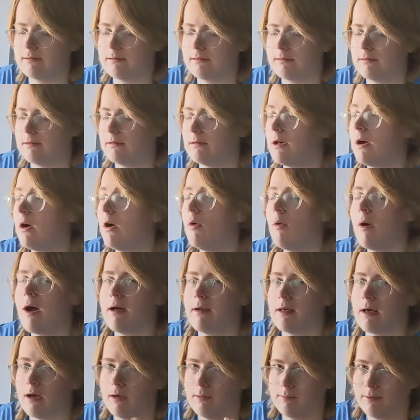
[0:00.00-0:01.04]
know
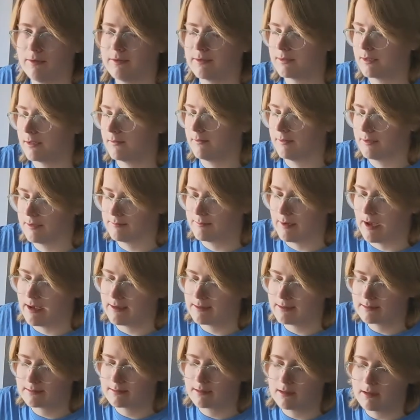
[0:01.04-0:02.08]
how to help the servers
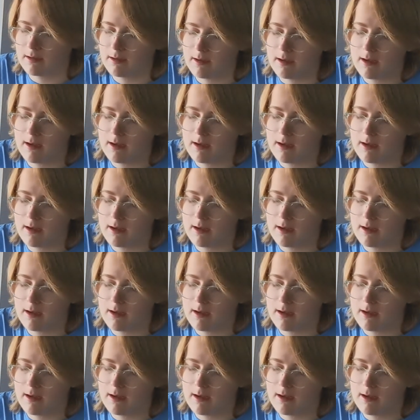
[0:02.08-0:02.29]
best.